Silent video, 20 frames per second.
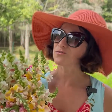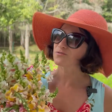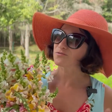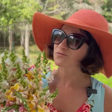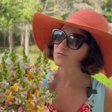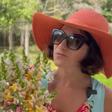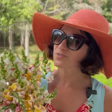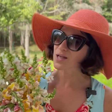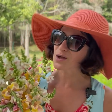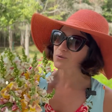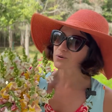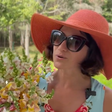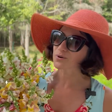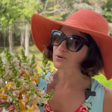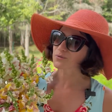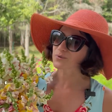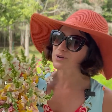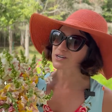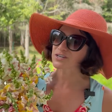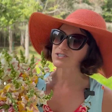
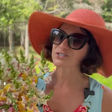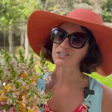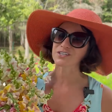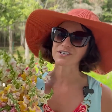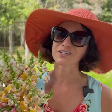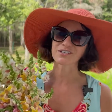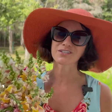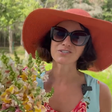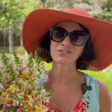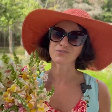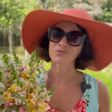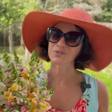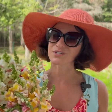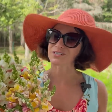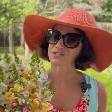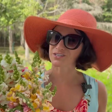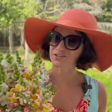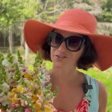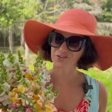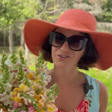flower arranging to
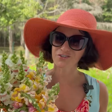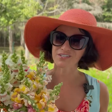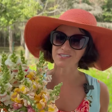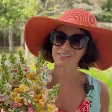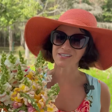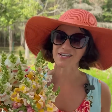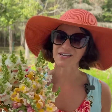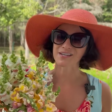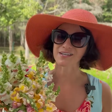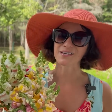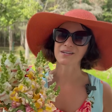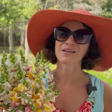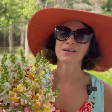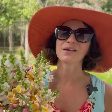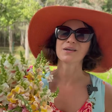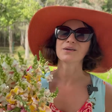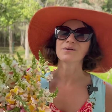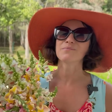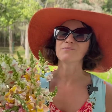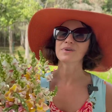interior design,
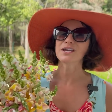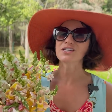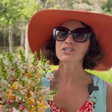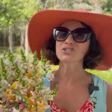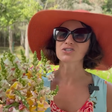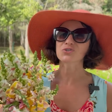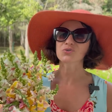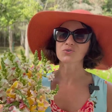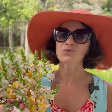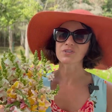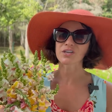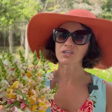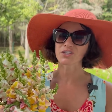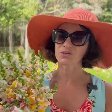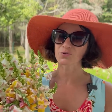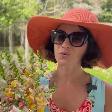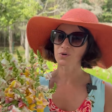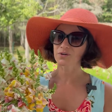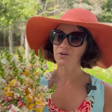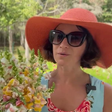make sure that
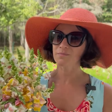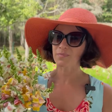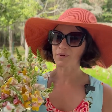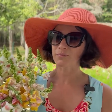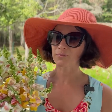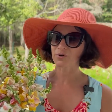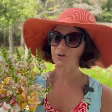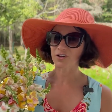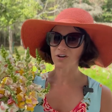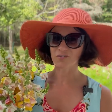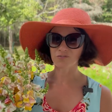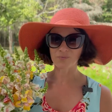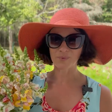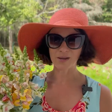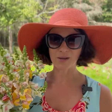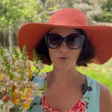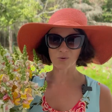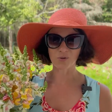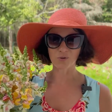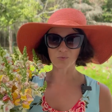you are a member of
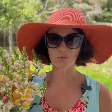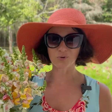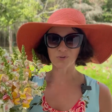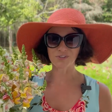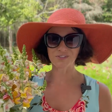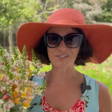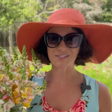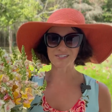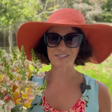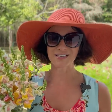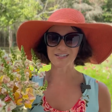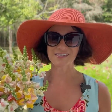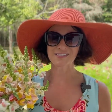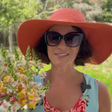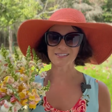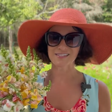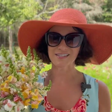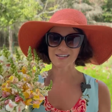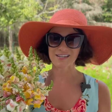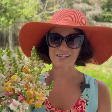my Old World Design
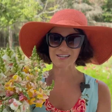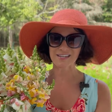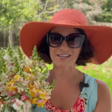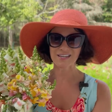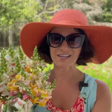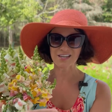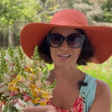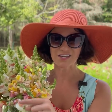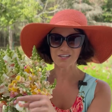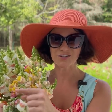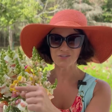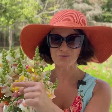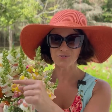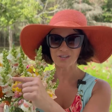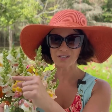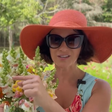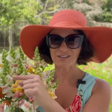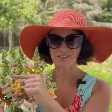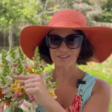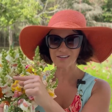Society. You
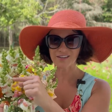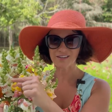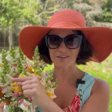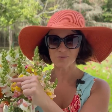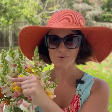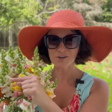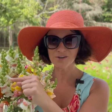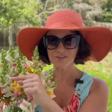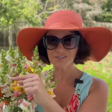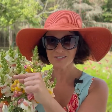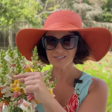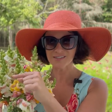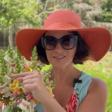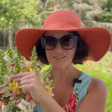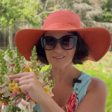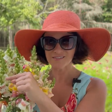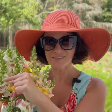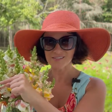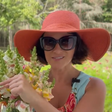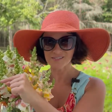can click, where is it?
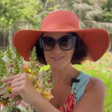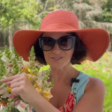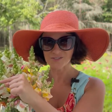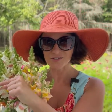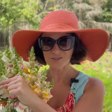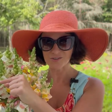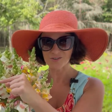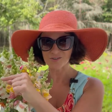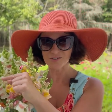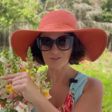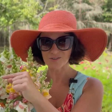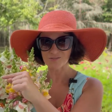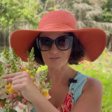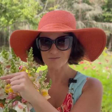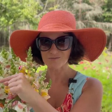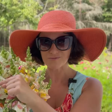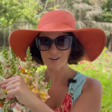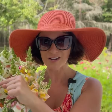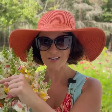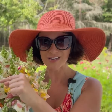This circle
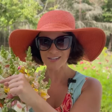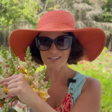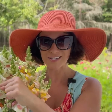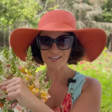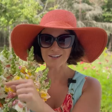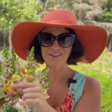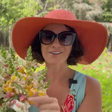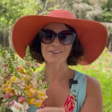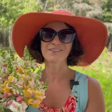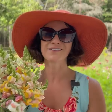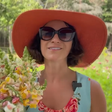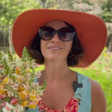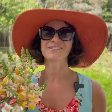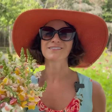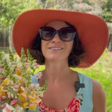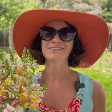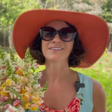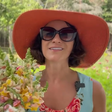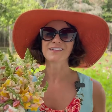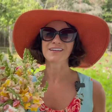right here.
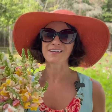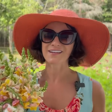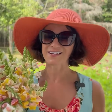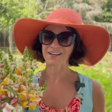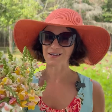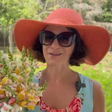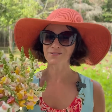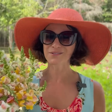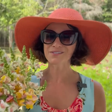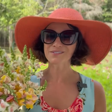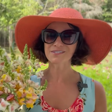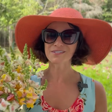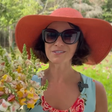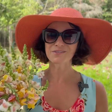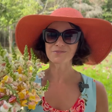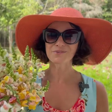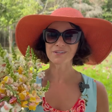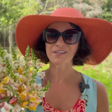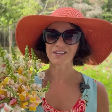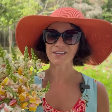And I will see
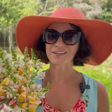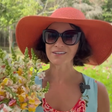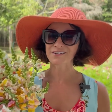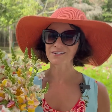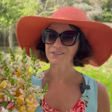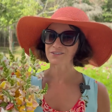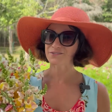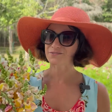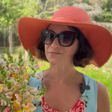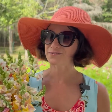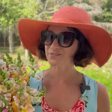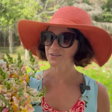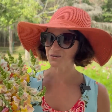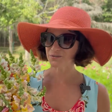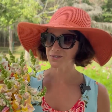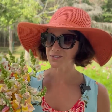you again very